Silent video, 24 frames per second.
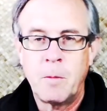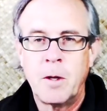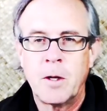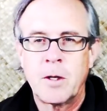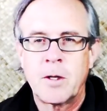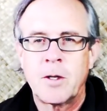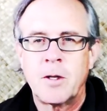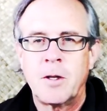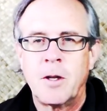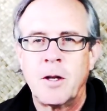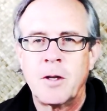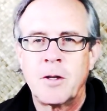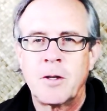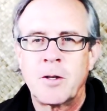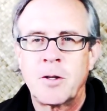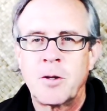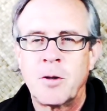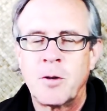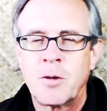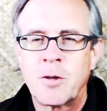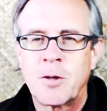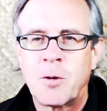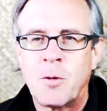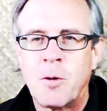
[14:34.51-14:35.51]
maybe it's lunch,
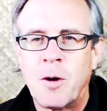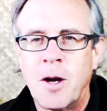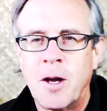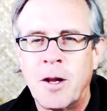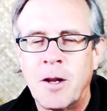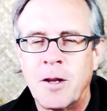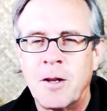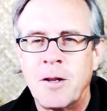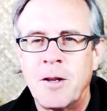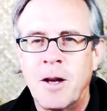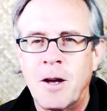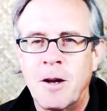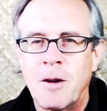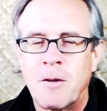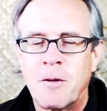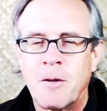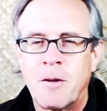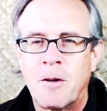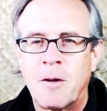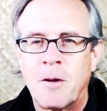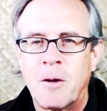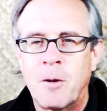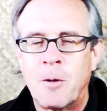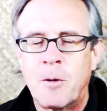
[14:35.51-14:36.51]
so it's quieted down.
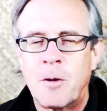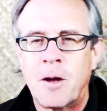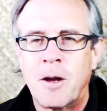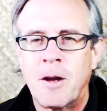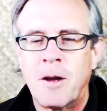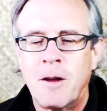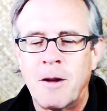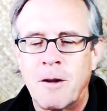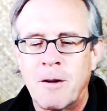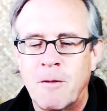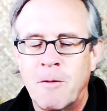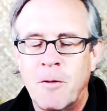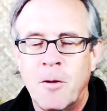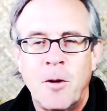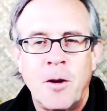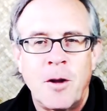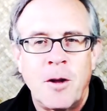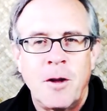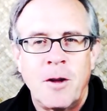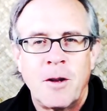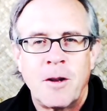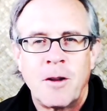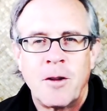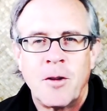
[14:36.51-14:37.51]
Okay,
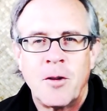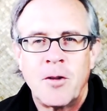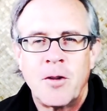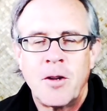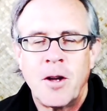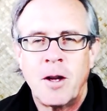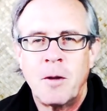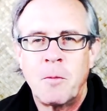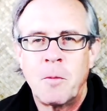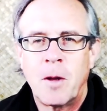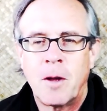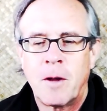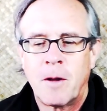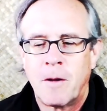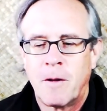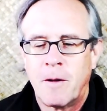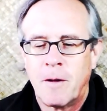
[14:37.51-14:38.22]
very good. Good timing.